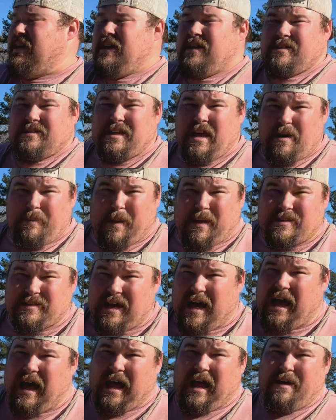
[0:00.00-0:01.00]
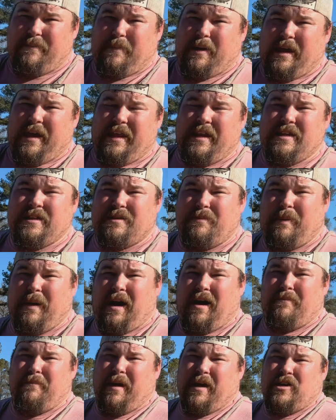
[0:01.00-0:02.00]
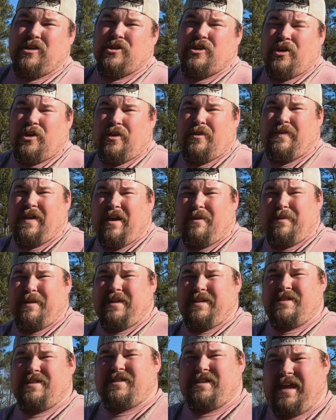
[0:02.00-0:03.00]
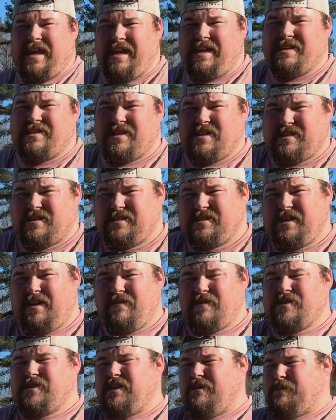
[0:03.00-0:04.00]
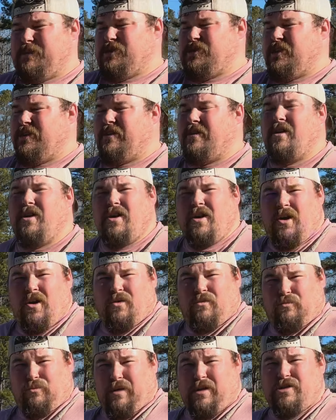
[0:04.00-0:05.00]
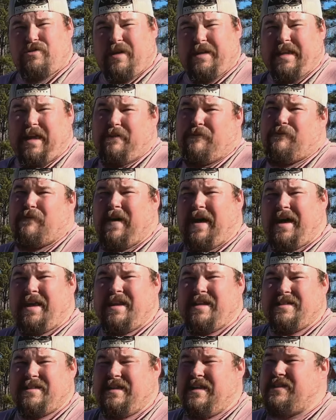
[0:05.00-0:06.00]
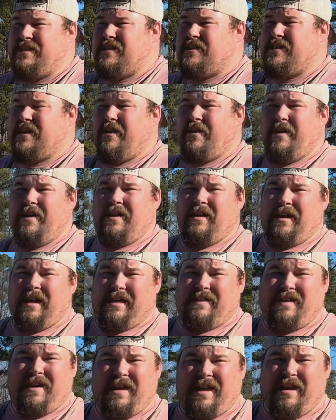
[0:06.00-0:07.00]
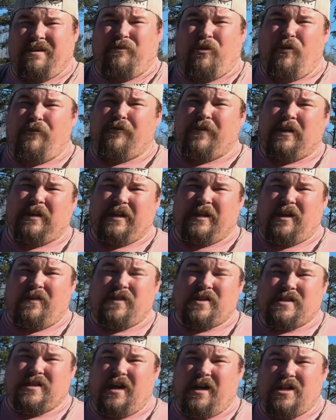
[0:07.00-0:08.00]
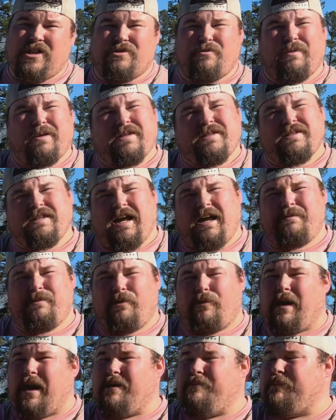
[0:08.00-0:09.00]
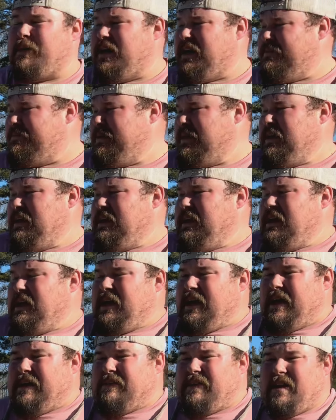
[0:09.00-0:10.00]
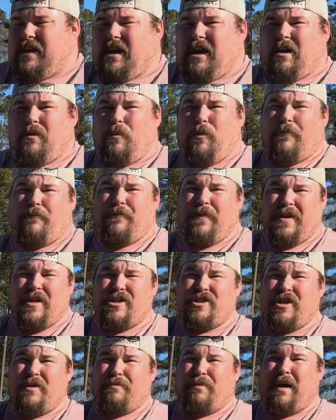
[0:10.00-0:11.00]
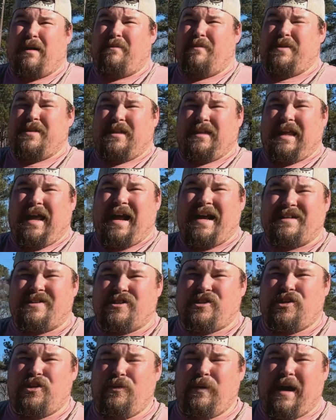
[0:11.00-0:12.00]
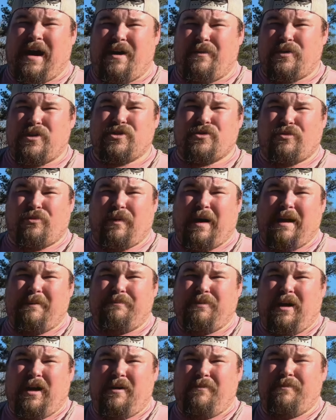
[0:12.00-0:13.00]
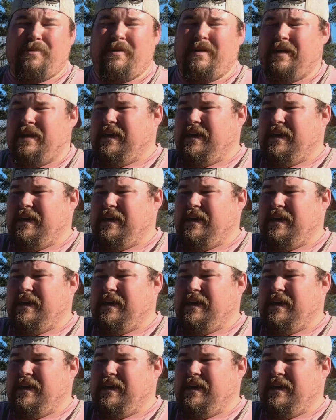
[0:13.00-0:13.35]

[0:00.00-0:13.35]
It's not about time. It is about making sure that we stay consistency on the temperature, rendering that fat as necessary. And then again, we'll feel it on the touch when it's time to wrap up. And then we'll finish it probably the last 2 hours wrapped up.